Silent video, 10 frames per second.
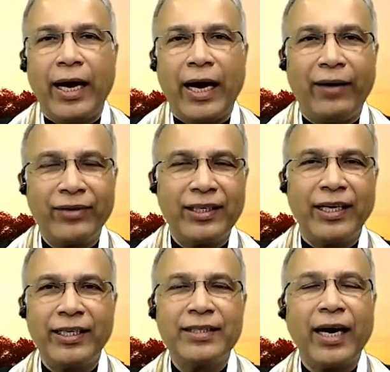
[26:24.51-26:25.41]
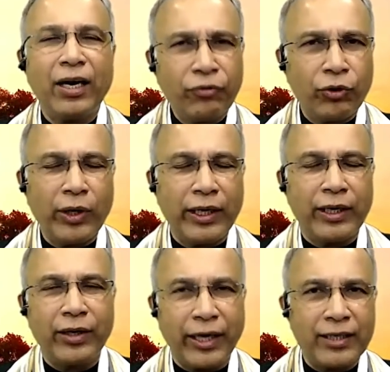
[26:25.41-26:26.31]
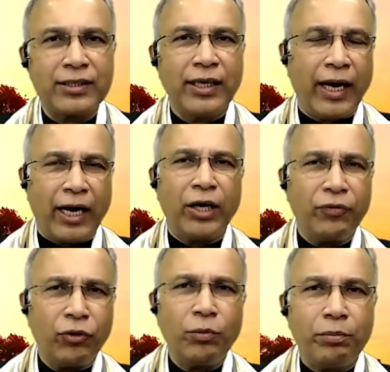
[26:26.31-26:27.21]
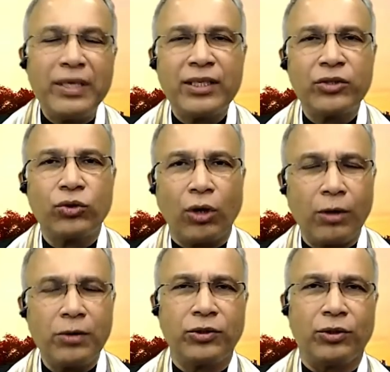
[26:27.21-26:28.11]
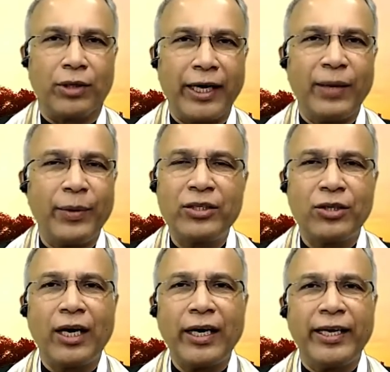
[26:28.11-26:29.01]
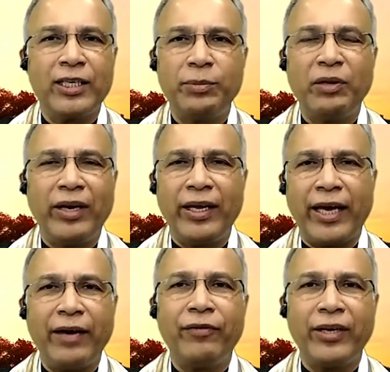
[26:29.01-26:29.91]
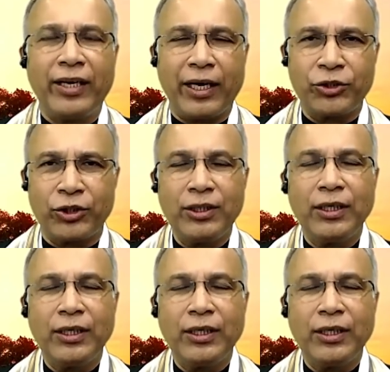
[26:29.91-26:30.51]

After that, he has had a few hits and a few misses also, right? I mean, it's not like he's been winning every election.